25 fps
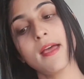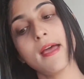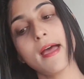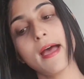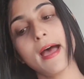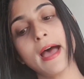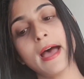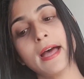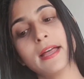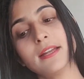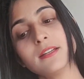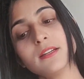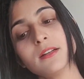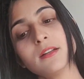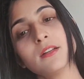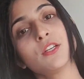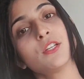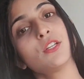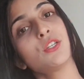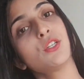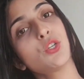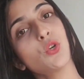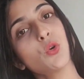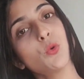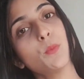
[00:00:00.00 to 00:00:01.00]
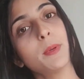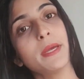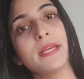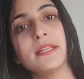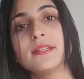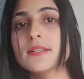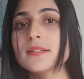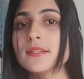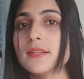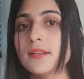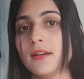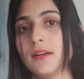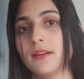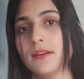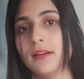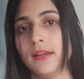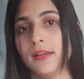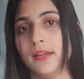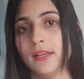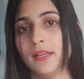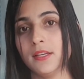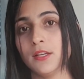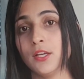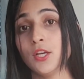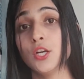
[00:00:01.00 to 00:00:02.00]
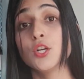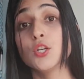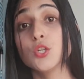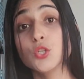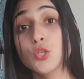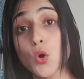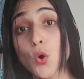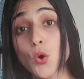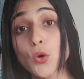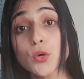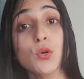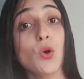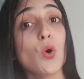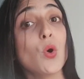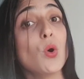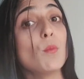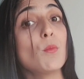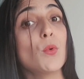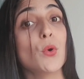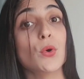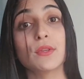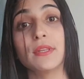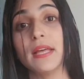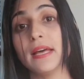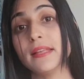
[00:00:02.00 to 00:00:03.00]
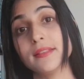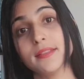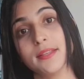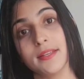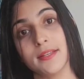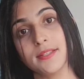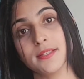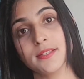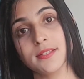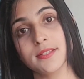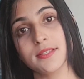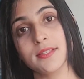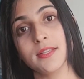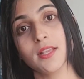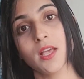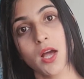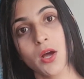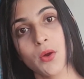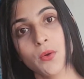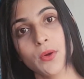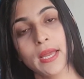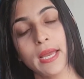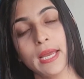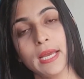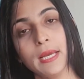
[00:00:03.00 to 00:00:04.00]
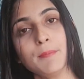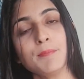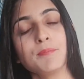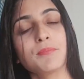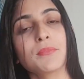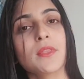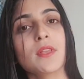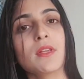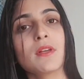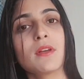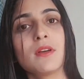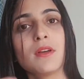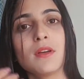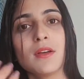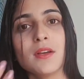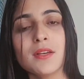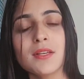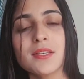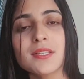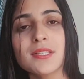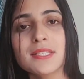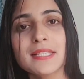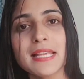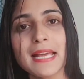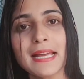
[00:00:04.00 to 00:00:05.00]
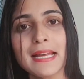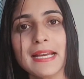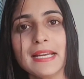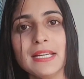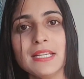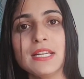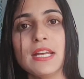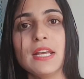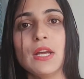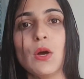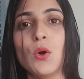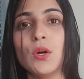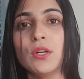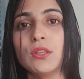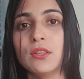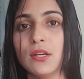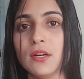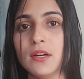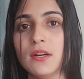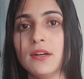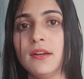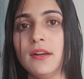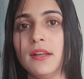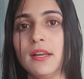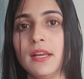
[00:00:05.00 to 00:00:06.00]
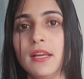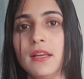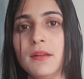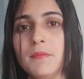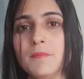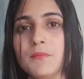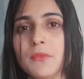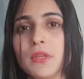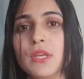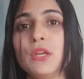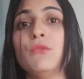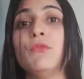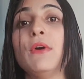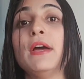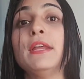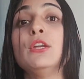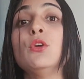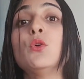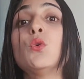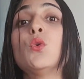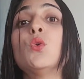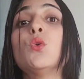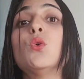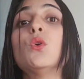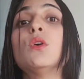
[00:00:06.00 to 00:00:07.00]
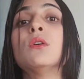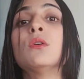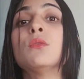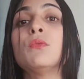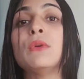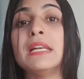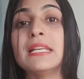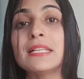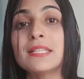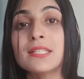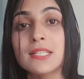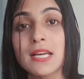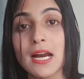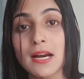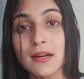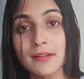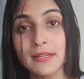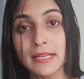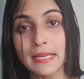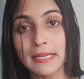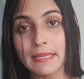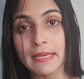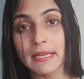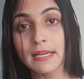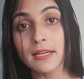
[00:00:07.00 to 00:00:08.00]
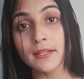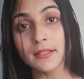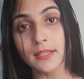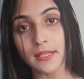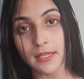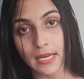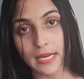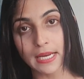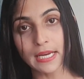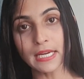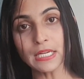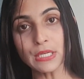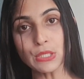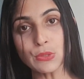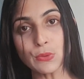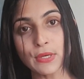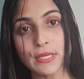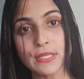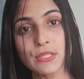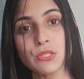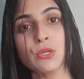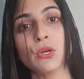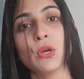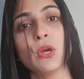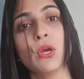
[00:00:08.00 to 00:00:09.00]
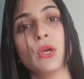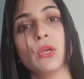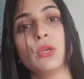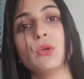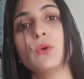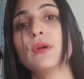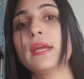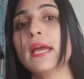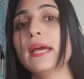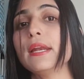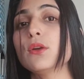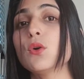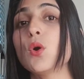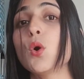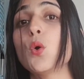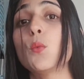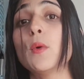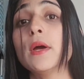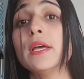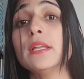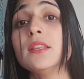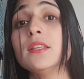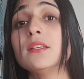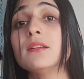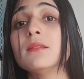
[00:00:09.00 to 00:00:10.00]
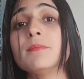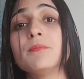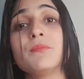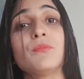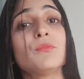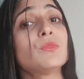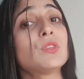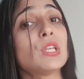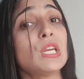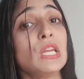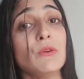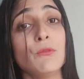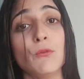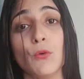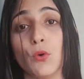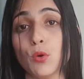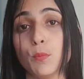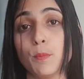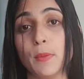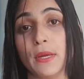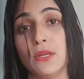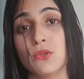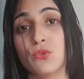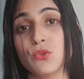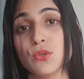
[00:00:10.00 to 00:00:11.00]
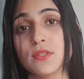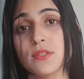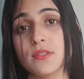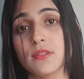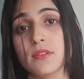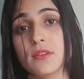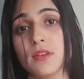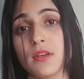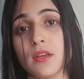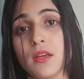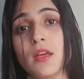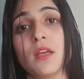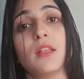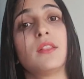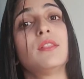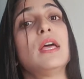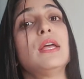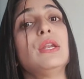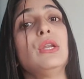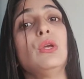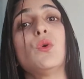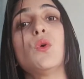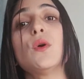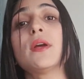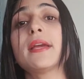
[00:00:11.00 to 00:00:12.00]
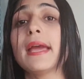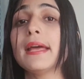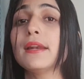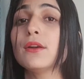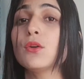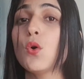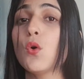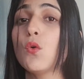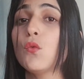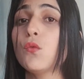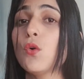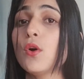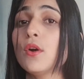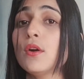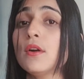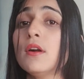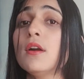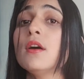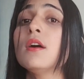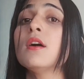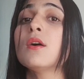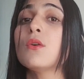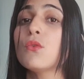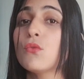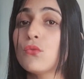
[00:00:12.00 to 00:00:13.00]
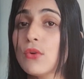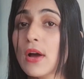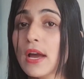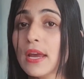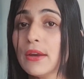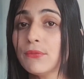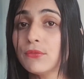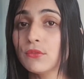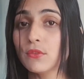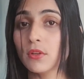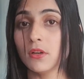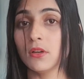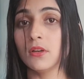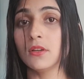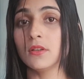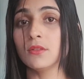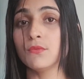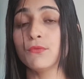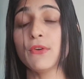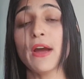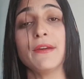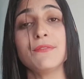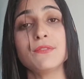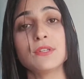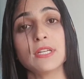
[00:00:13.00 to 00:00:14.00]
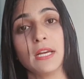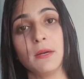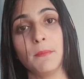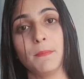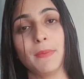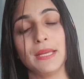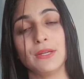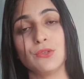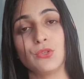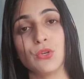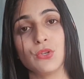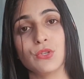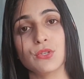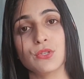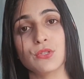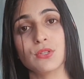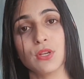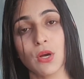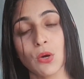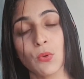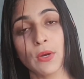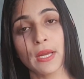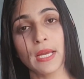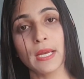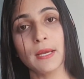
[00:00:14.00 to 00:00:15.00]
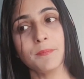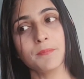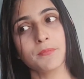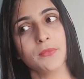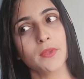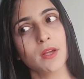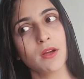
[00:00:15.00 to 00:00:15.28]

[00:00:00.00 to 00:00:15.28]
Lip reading: and 2 pages in a day. Don't go more than this. Okay? Second day or third day, when you will start taking little interest, you can go with 3-4 pages. Then you can go for 5-10 pages. Okay?